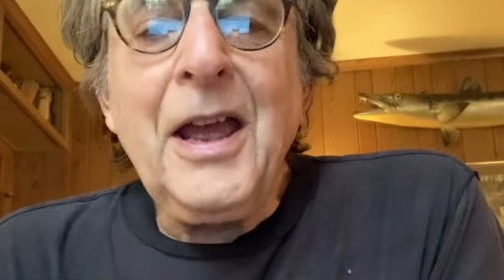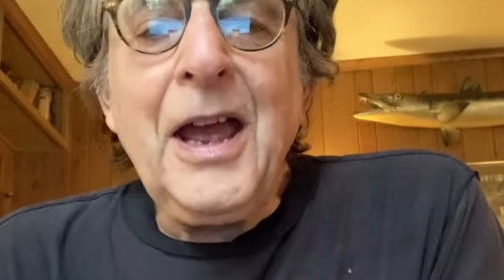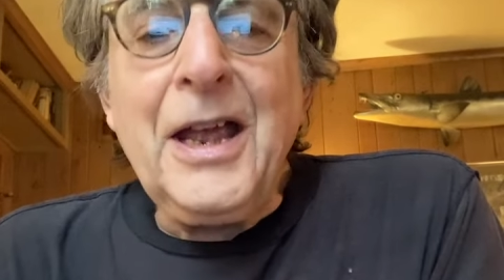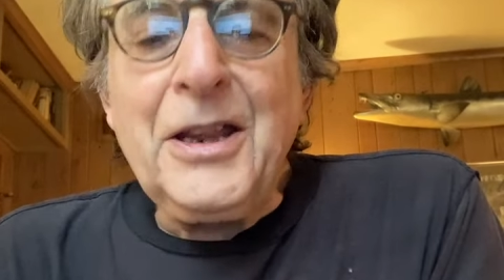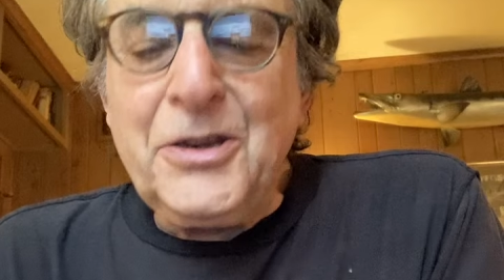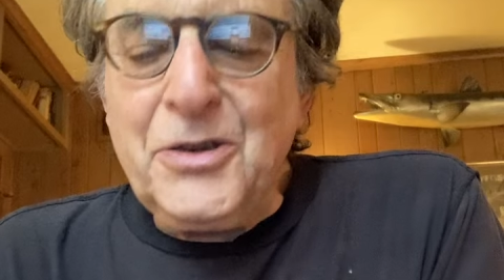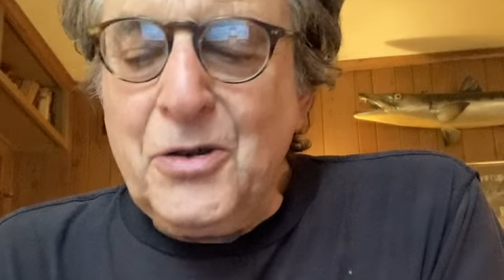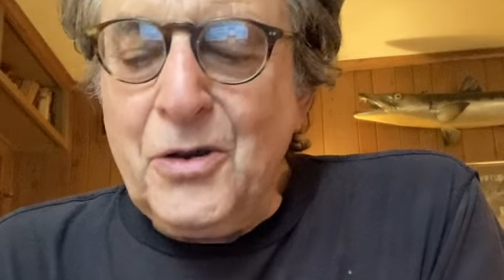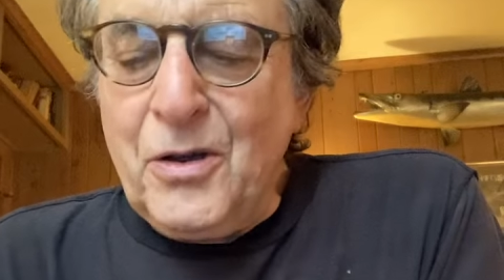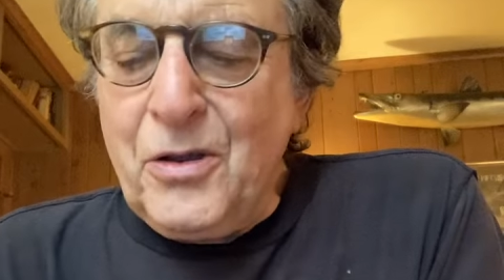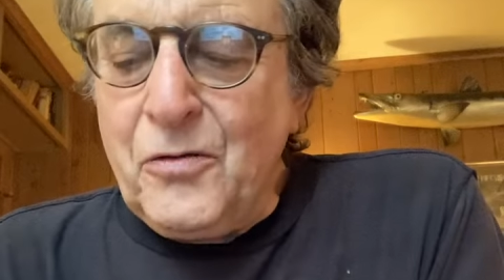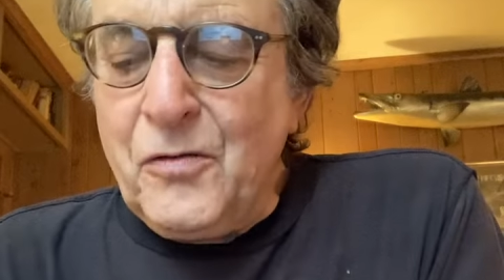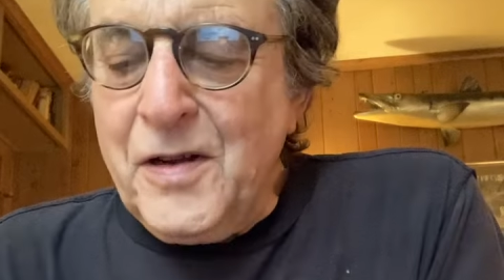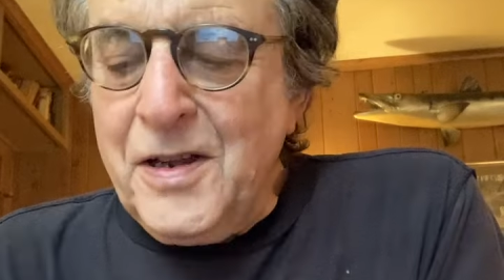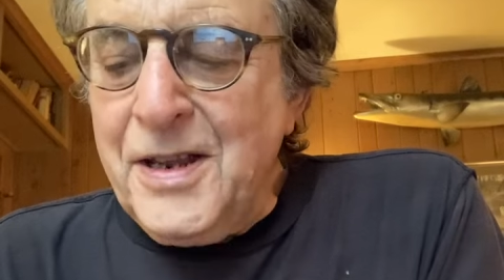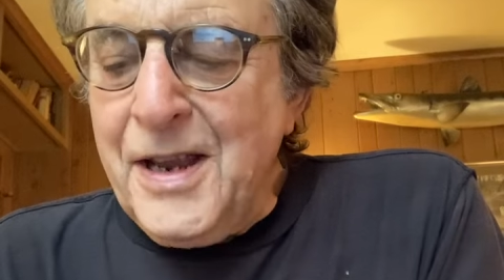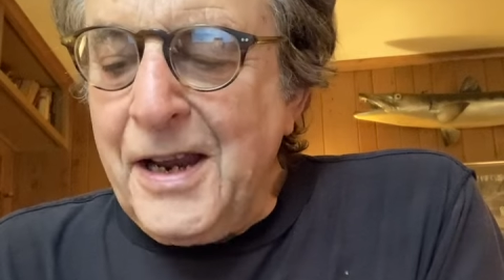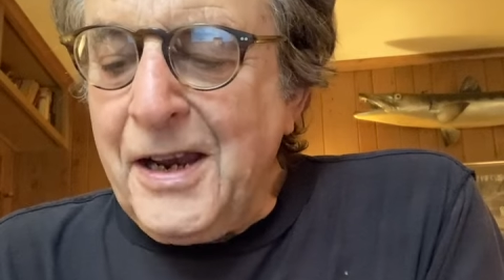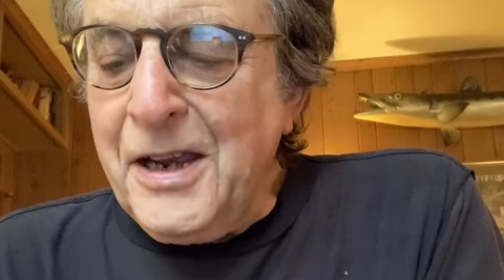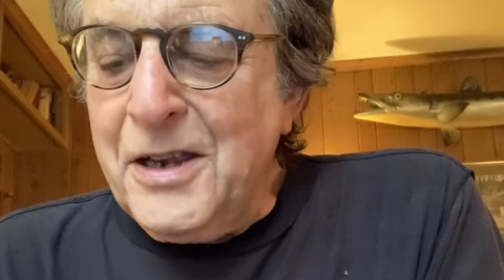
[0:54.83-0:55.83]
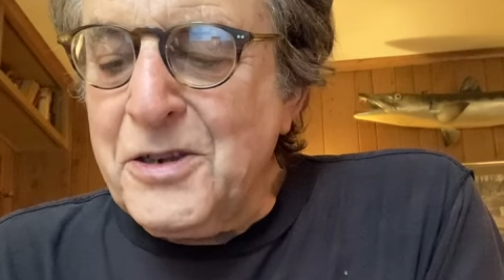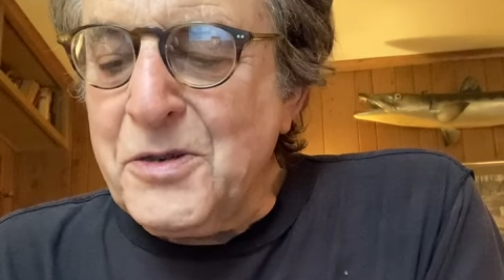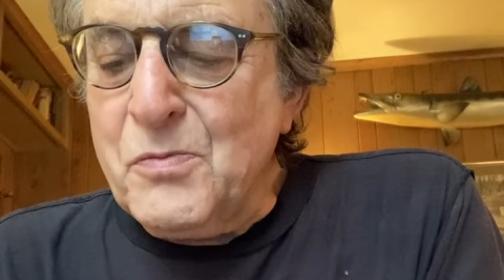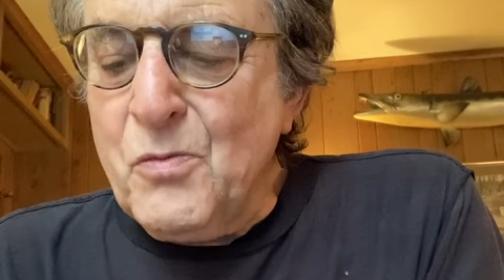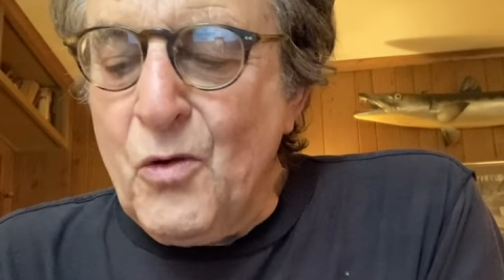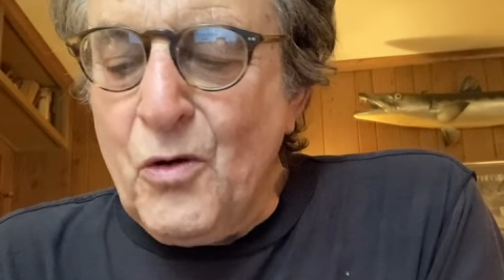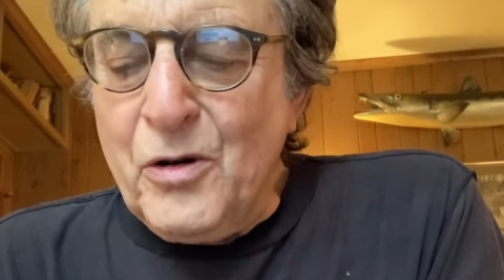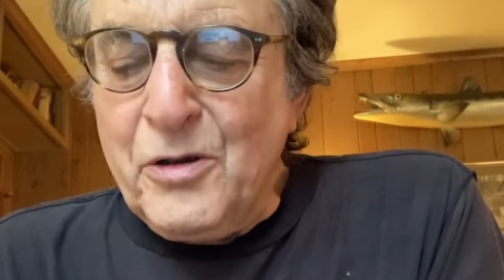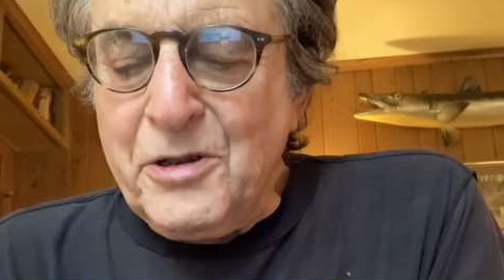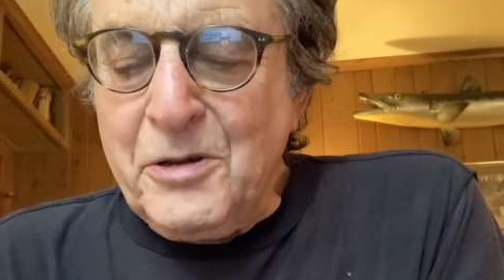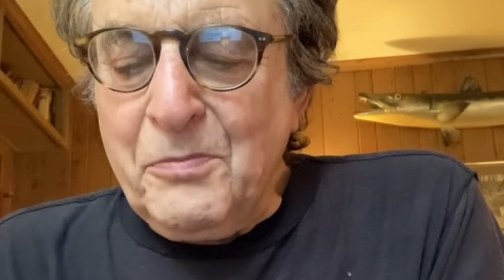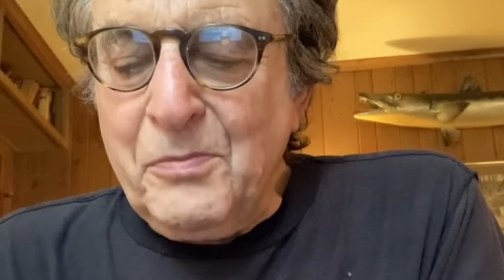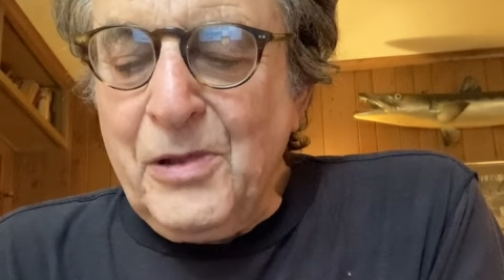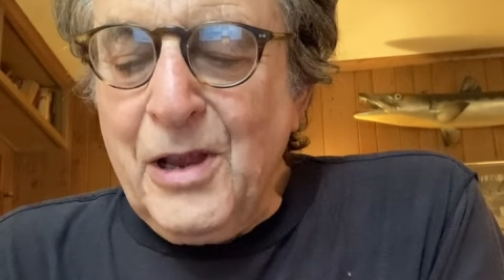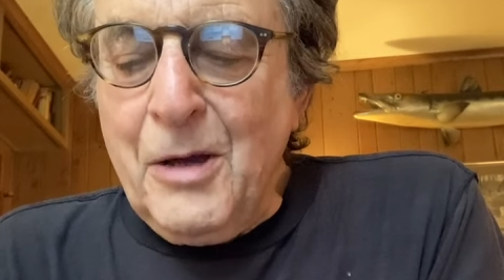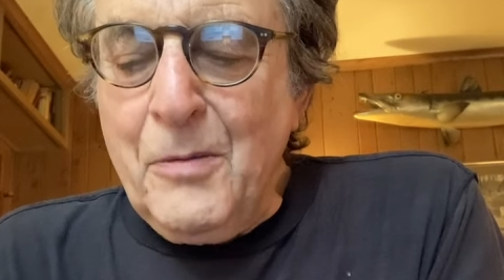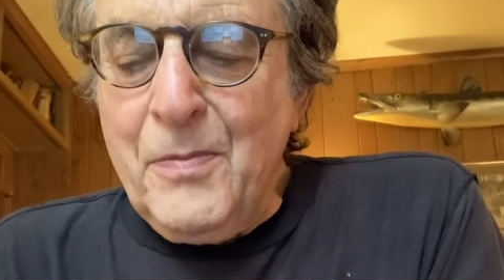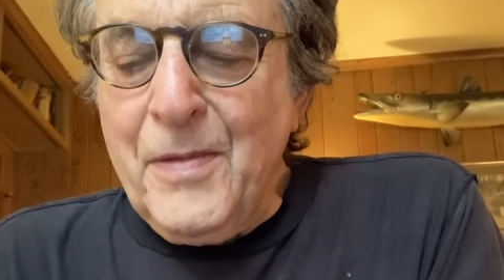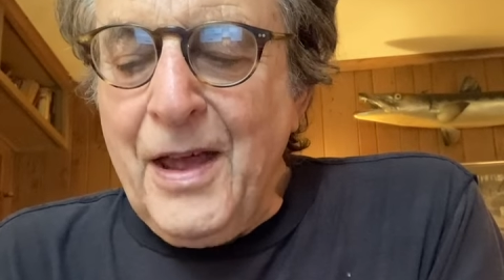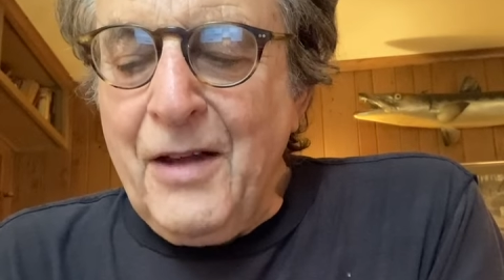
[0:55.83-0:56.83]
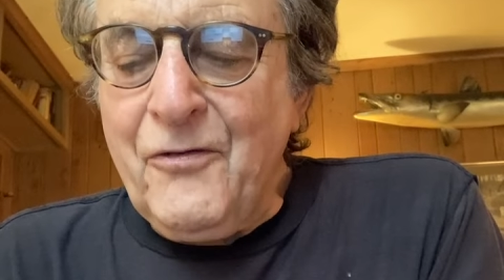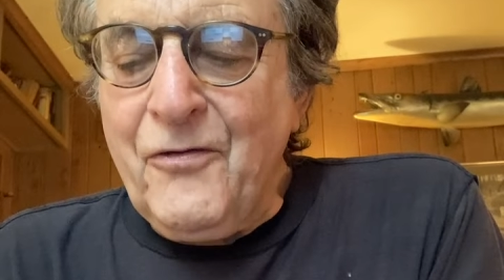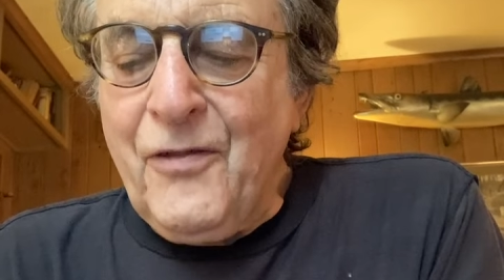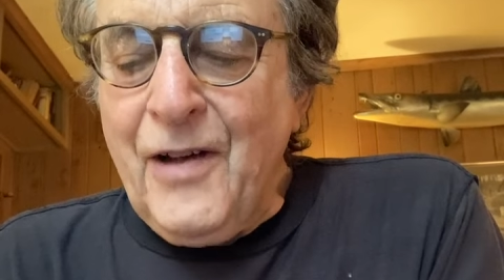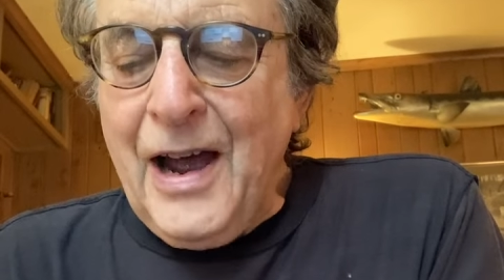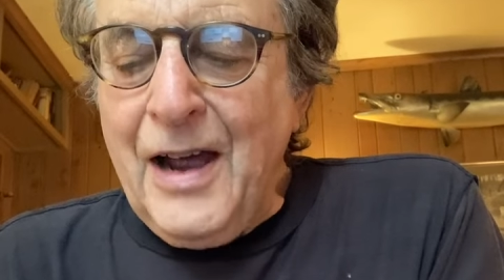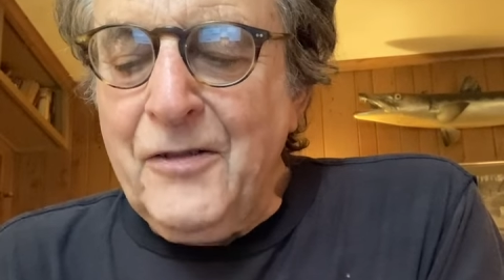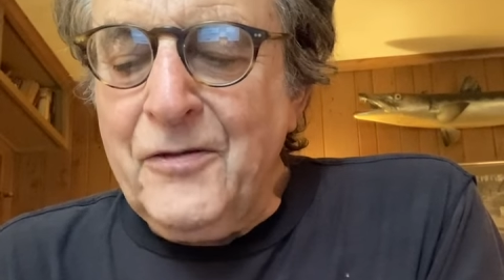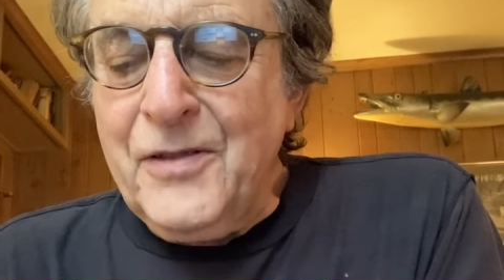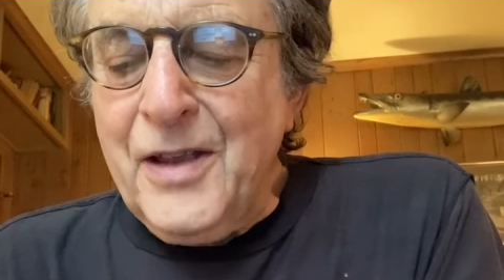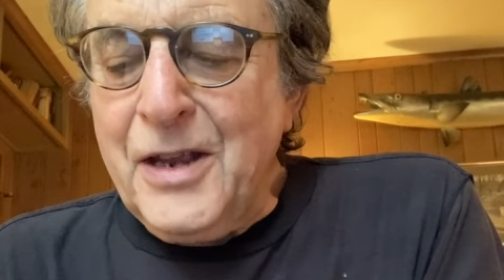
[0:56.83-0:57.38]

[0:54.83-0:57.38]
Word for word: and took three decades more to plumb that five